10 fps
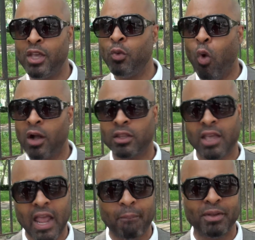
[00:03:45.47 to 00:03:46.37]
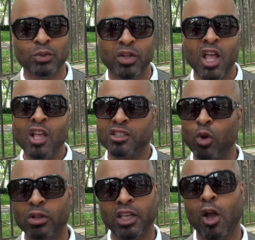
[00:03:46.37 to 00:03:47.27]
He walked the campus with
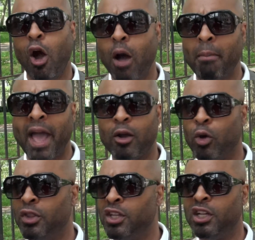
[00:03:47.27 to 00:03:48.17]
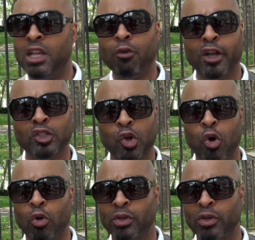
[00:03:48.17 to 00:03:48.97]
Stokely Carmichael and Leroy Jones,